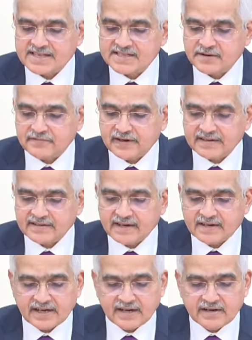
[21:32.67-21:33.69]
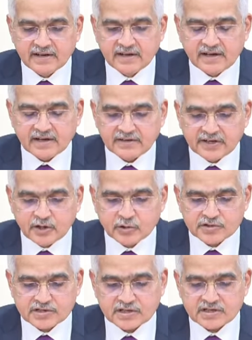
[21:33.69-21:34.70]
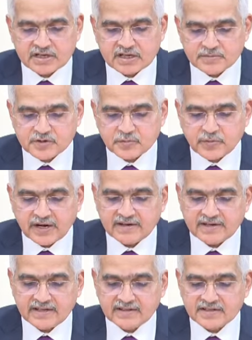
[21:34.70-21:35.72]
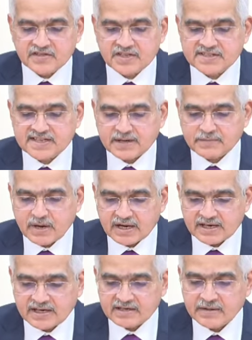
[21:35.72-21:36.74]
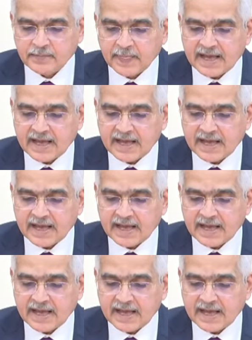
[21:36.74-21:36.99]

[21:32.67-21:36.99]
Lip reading: as reflected in reduced term spread in the G-Sec market